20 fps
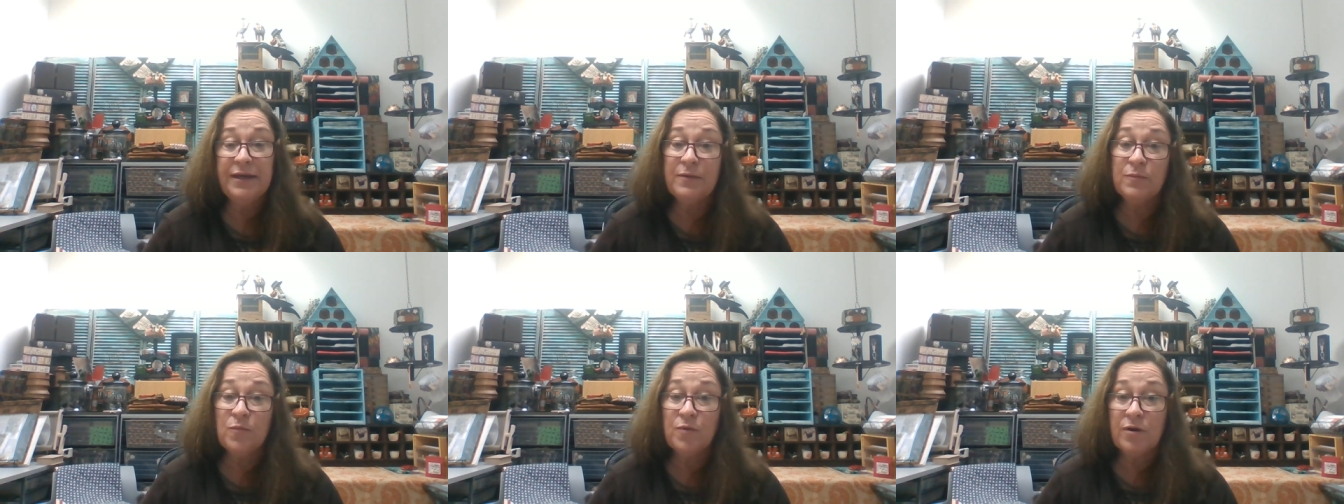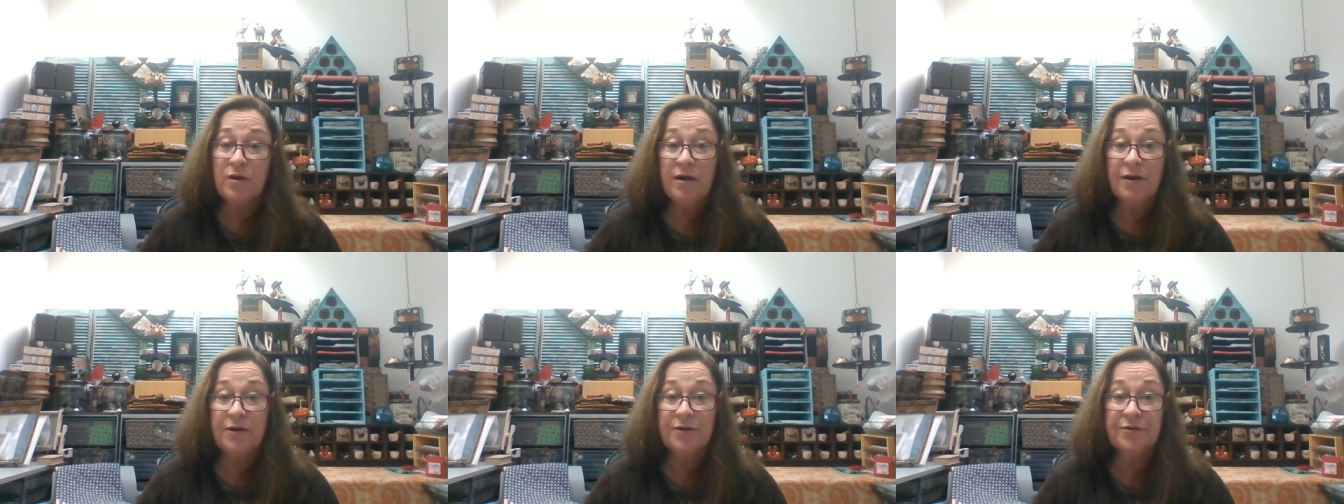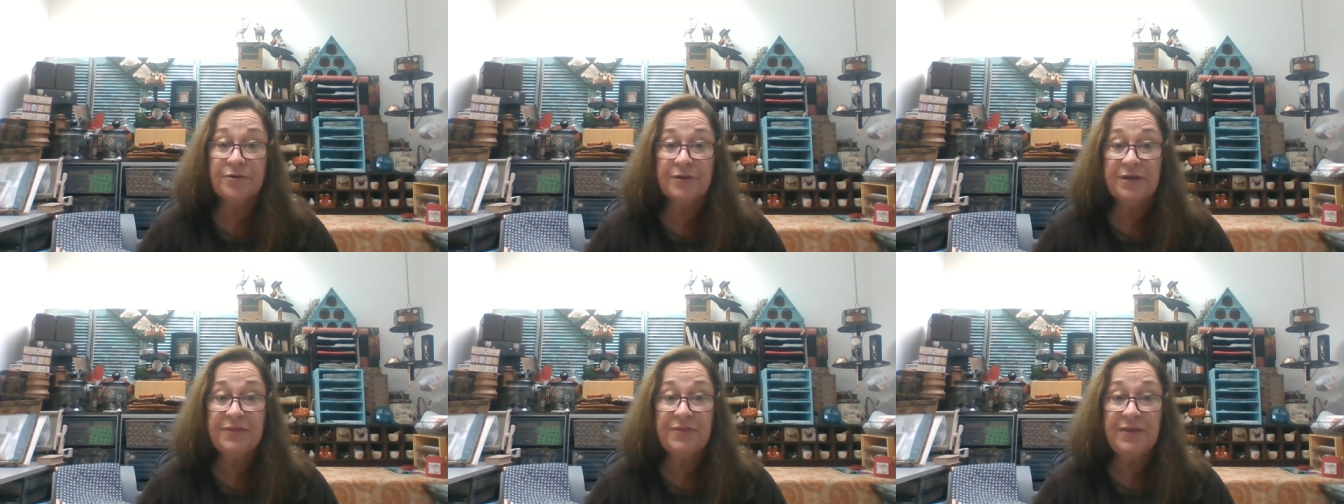and we're
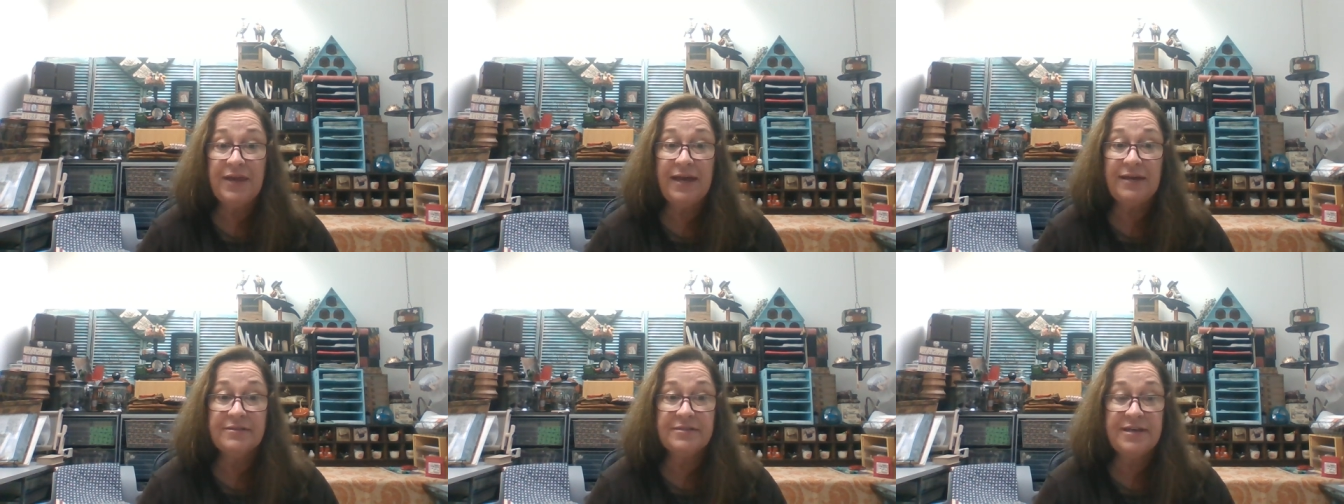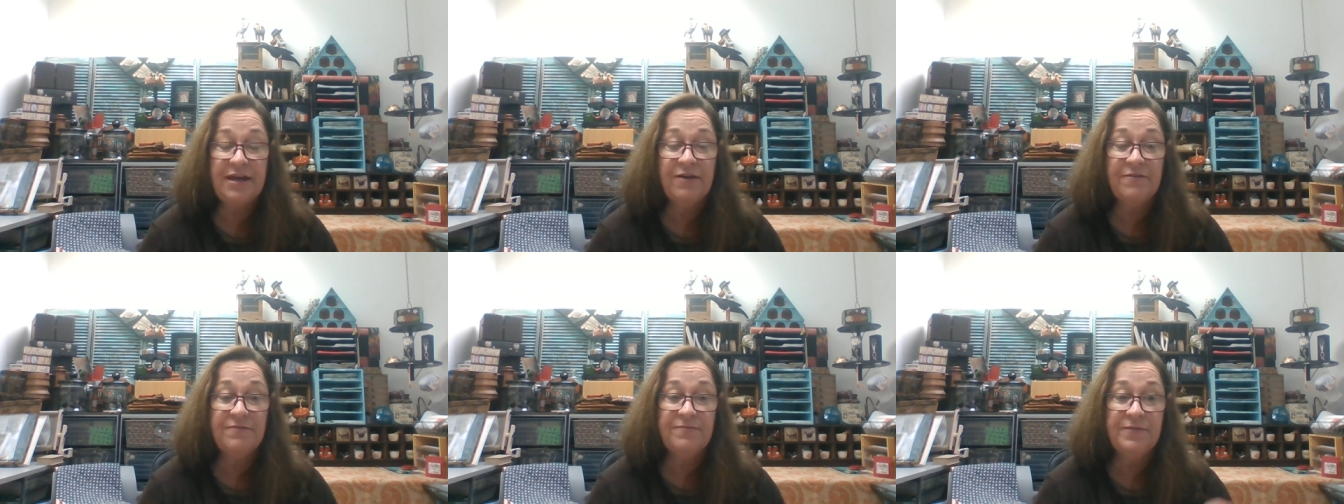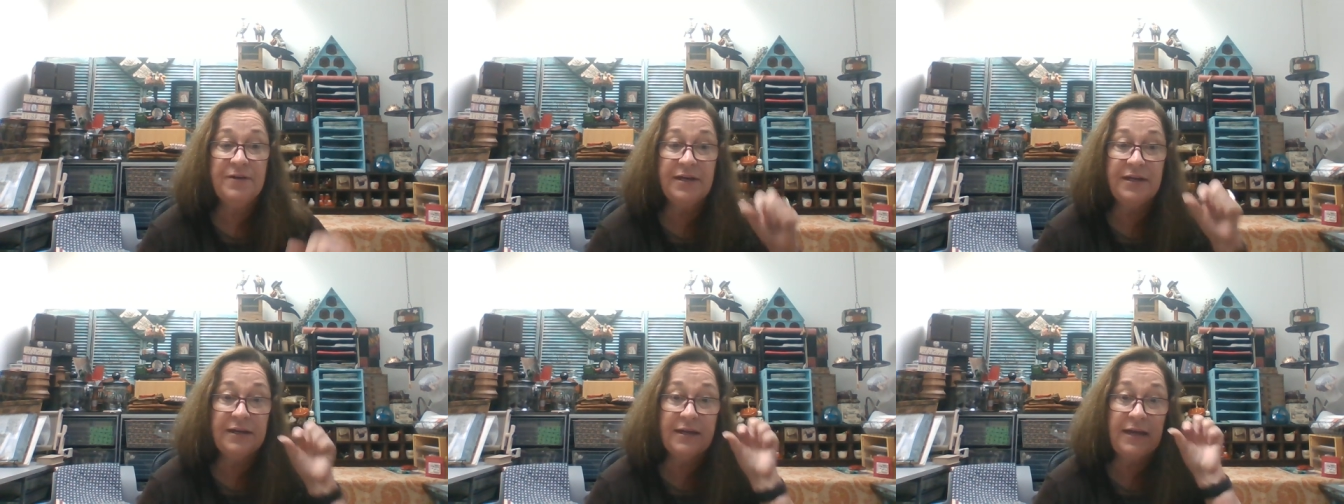honoring that Sal
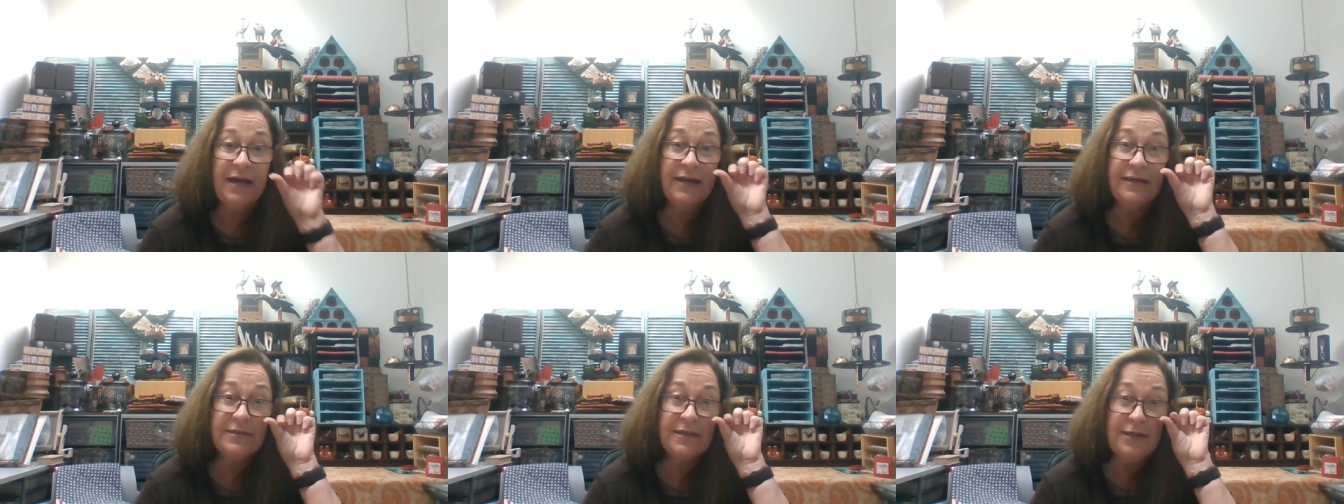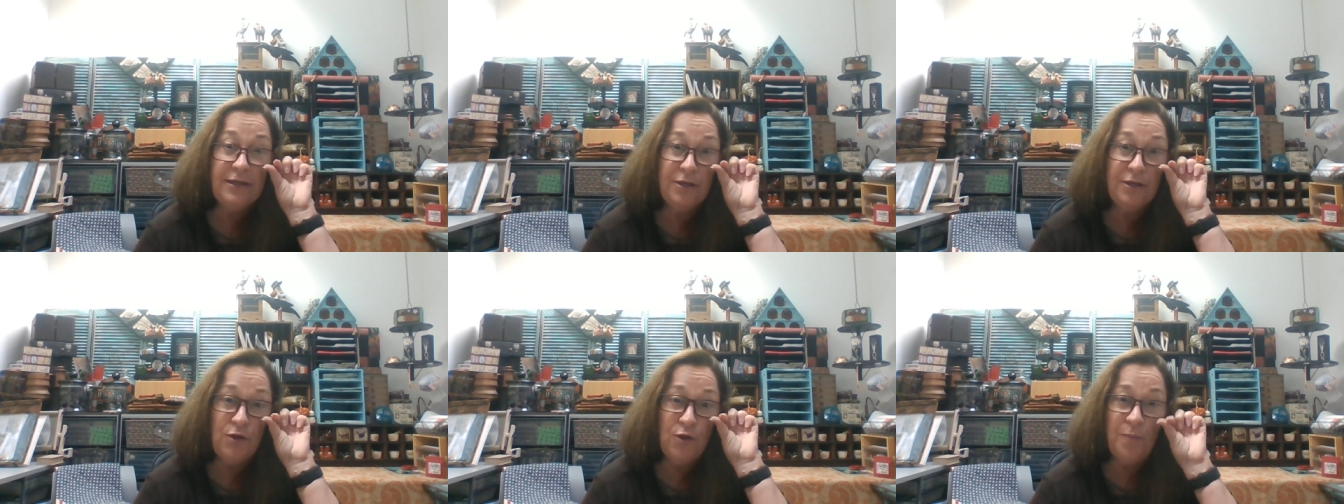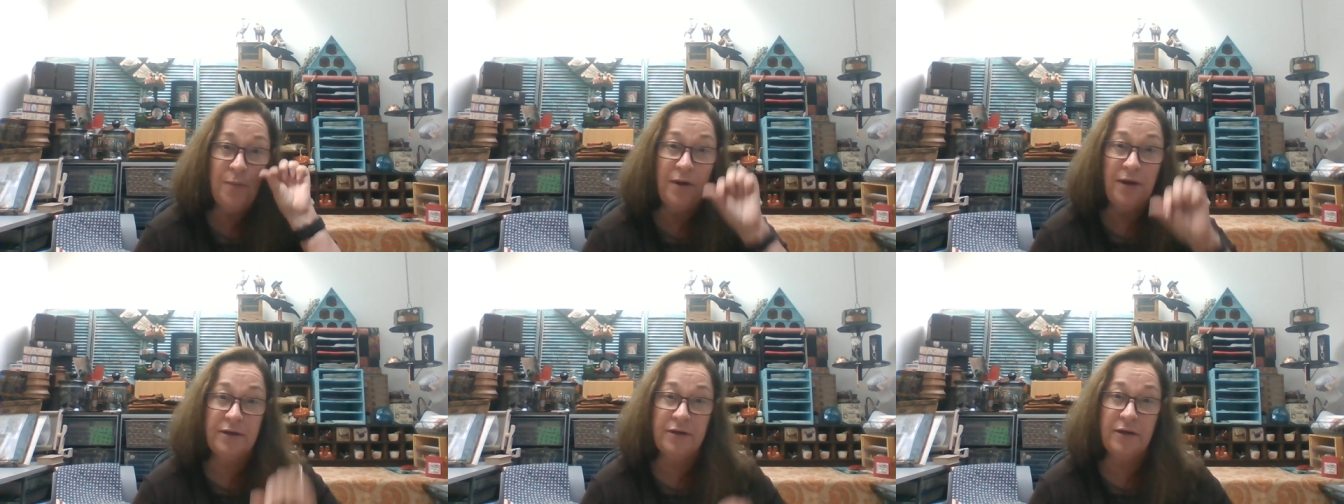19
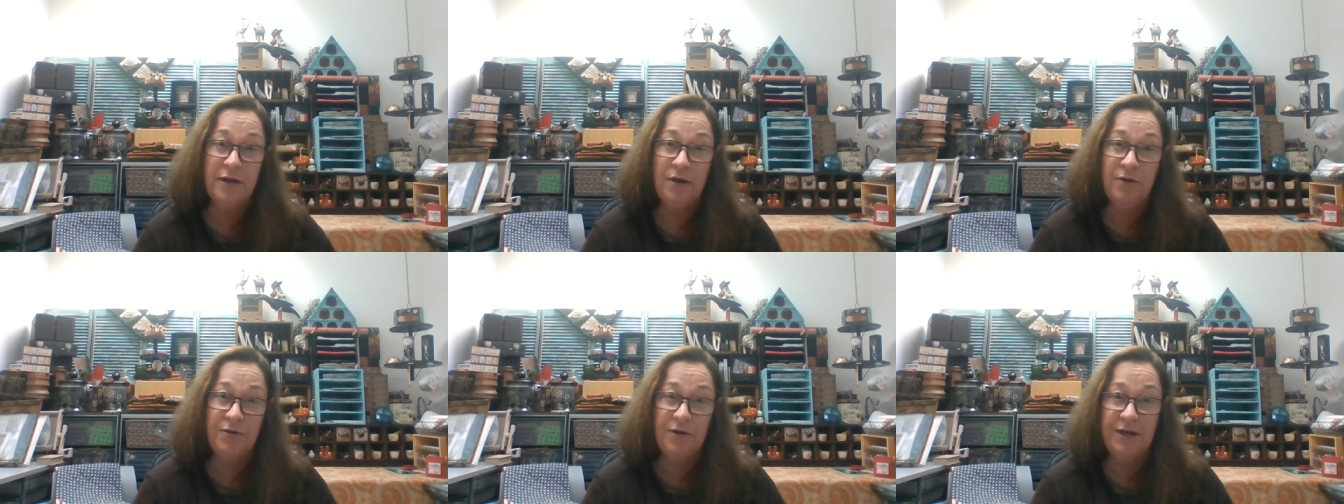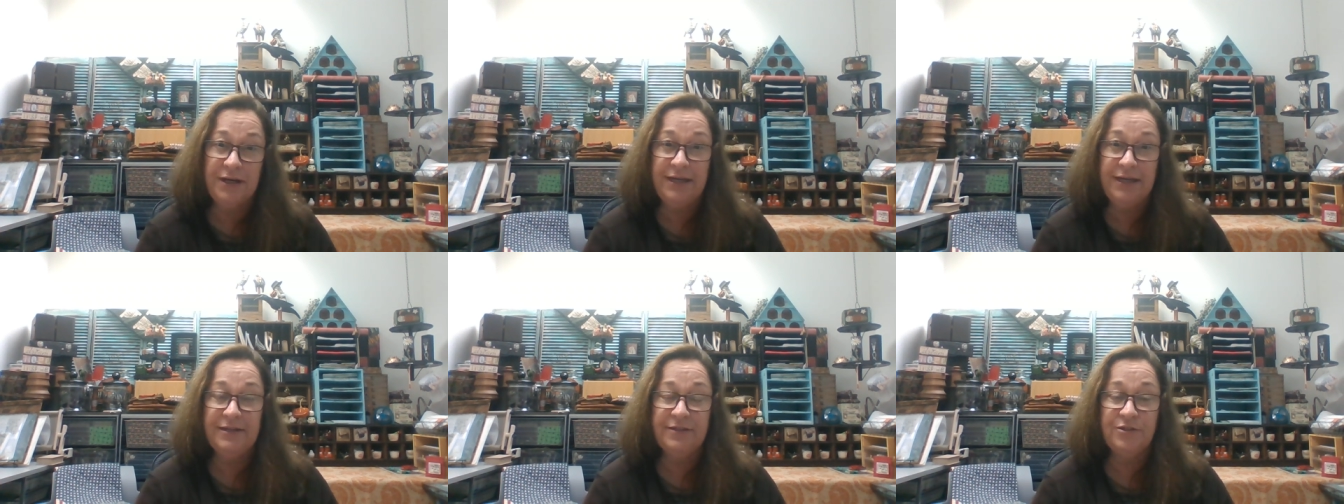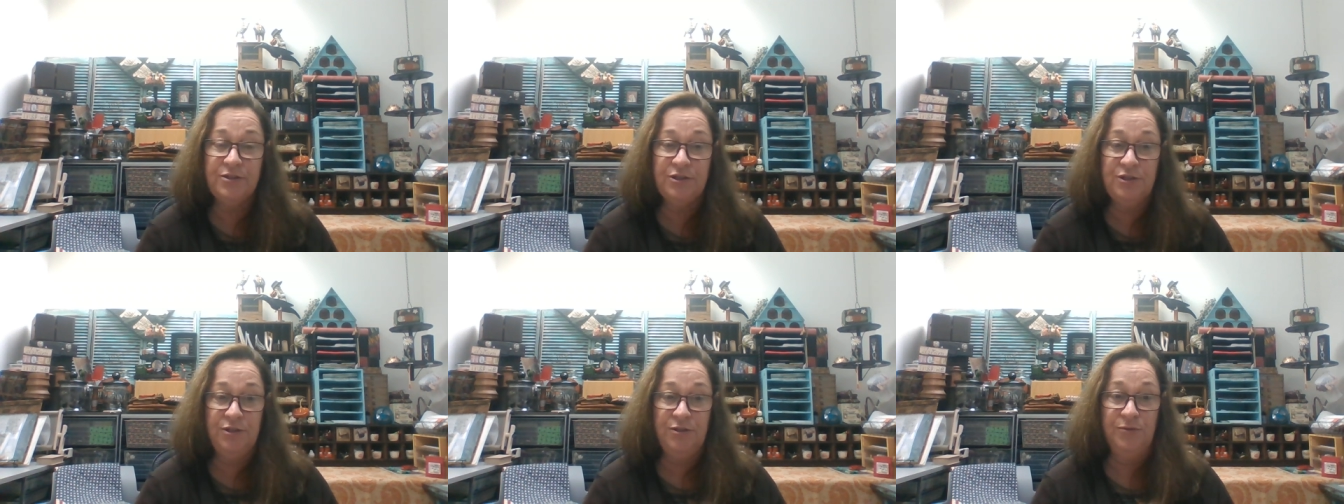coupon code on
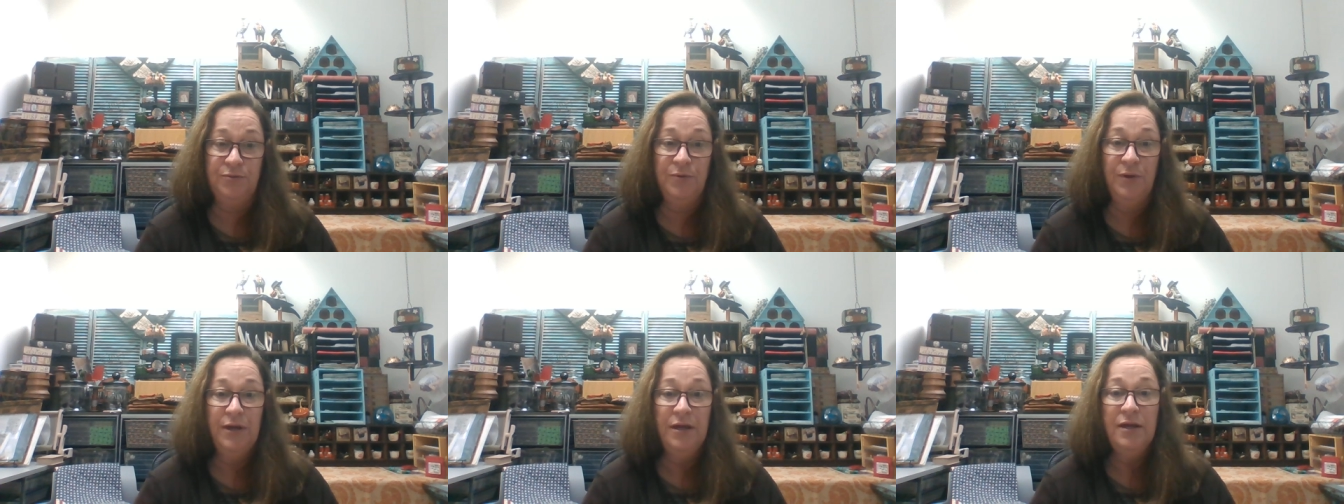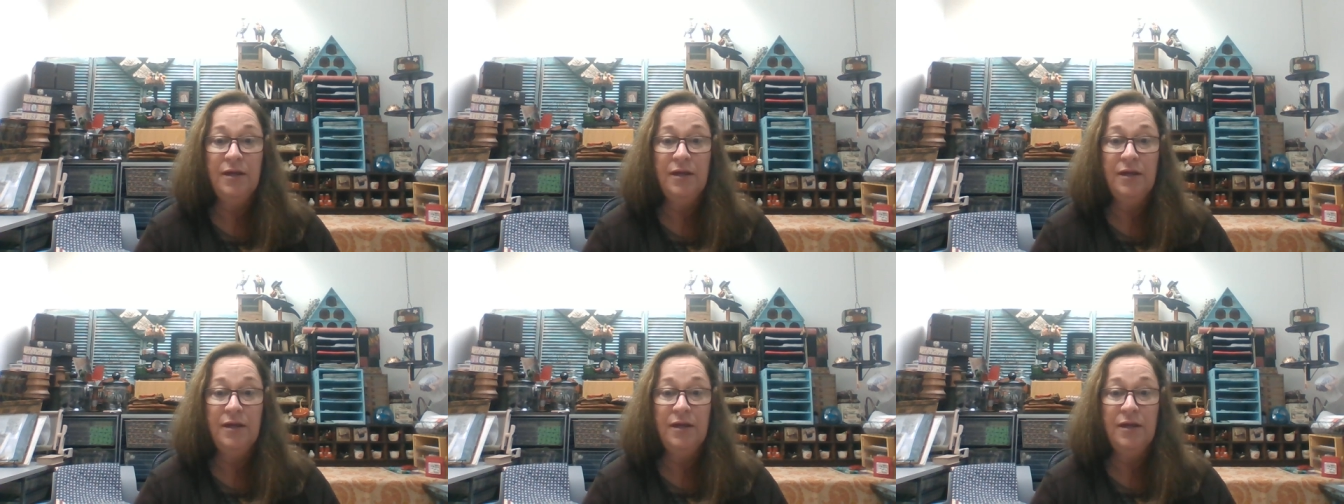it too.